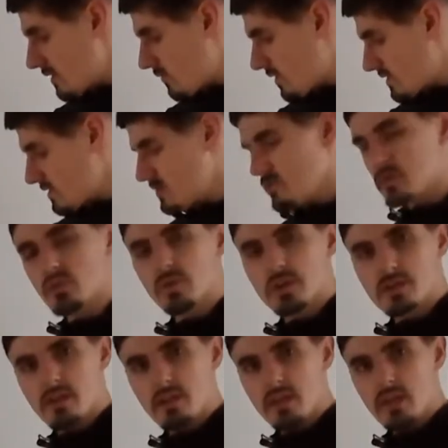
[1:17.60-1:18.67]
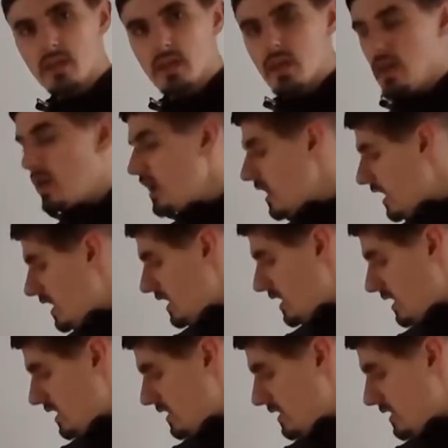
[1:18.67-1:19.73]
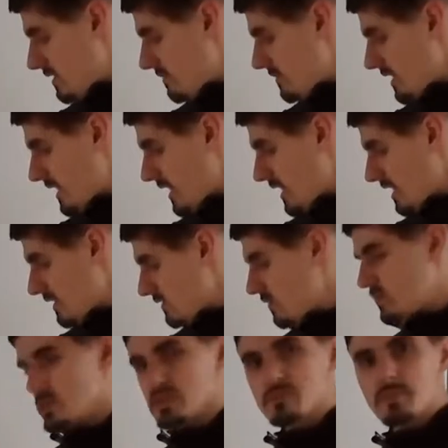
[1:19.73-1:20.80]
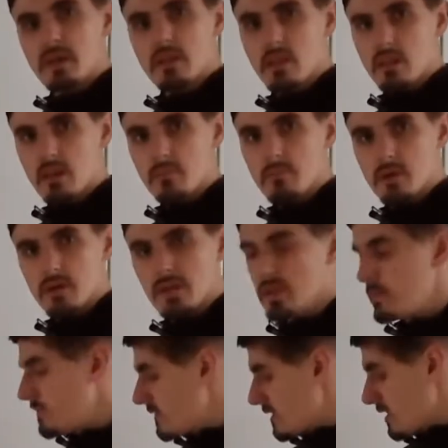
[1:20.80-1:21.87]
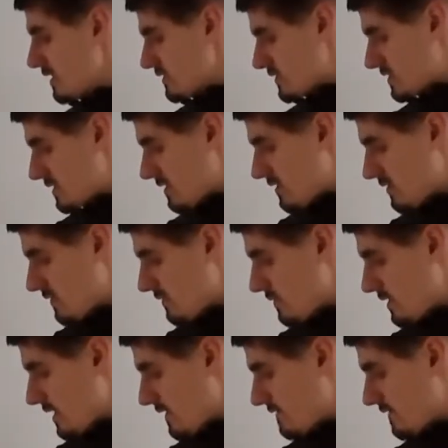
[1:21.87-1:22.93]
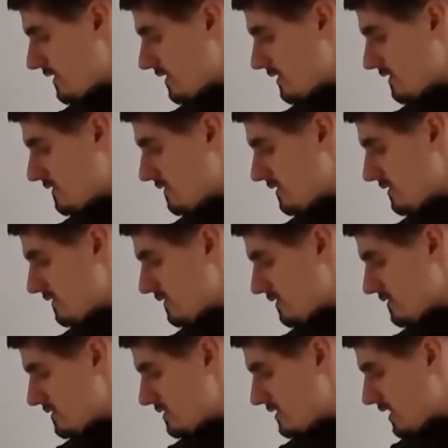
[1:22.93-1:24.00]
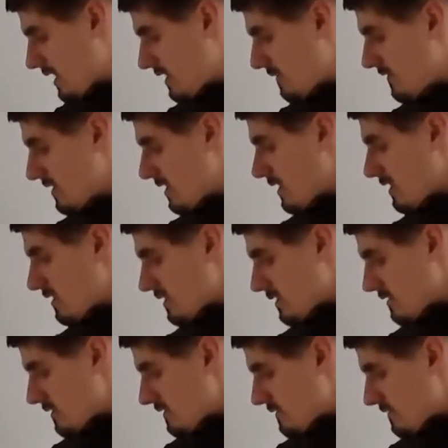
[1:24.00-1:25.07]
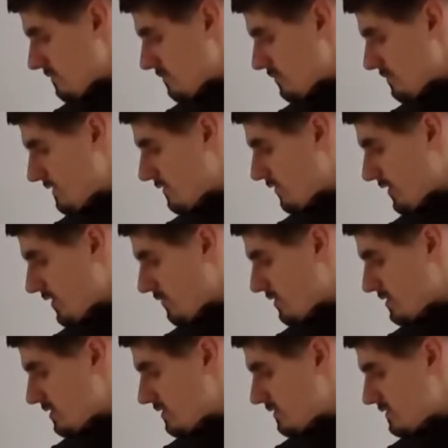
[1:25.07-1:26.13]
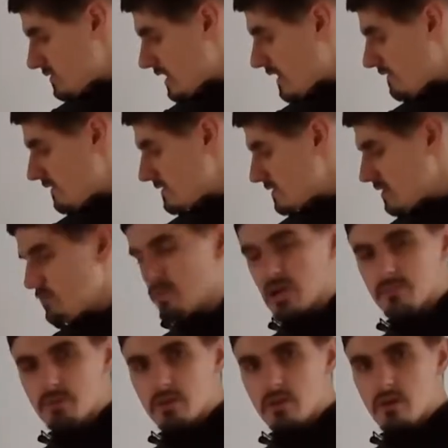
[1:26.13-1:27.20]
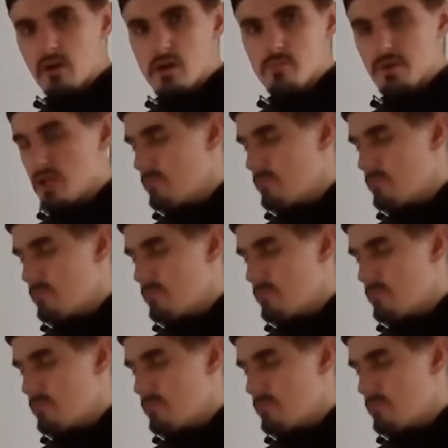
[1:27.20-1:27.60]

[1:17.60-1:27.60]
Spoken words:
want to do it quickly and don't want to spend a lot of money. So I think it's really versatile. Before you want to use it, obviously prep your car,